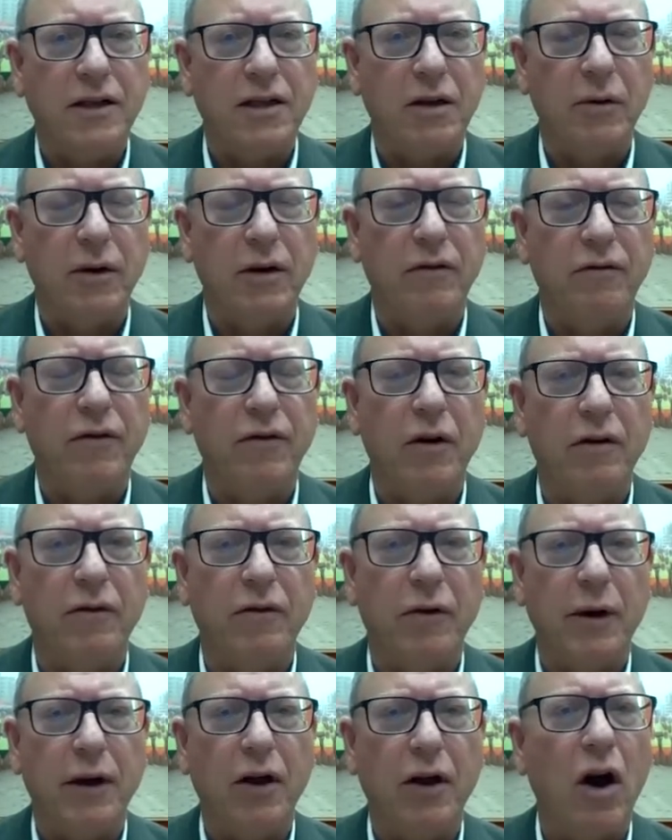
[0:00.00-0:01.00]
So at a very
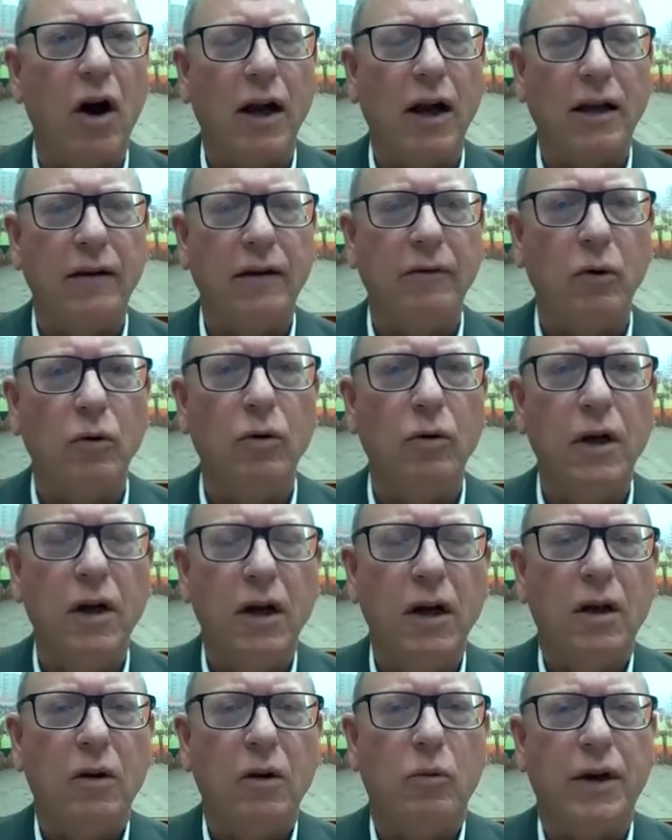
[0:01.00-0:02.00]
very high level,
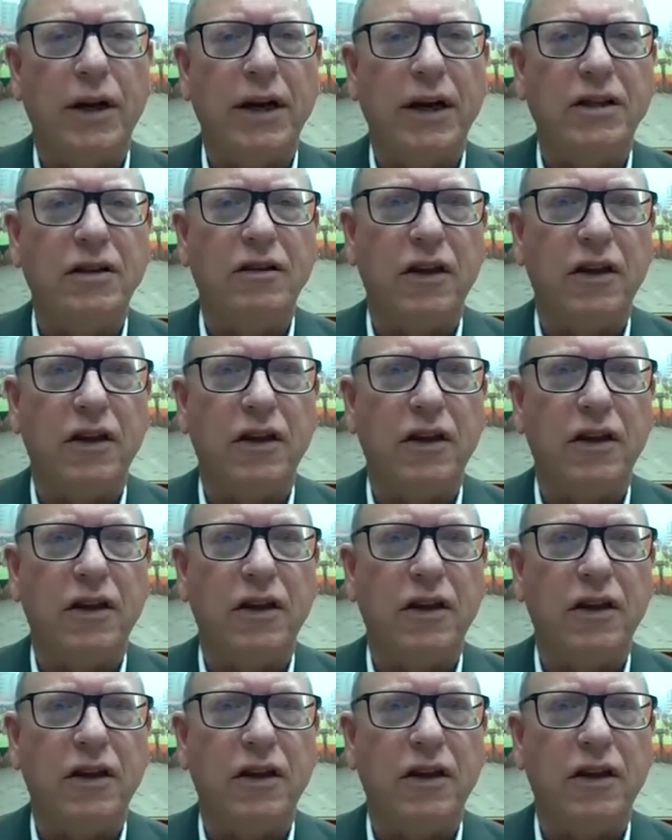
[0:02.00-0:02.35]
we need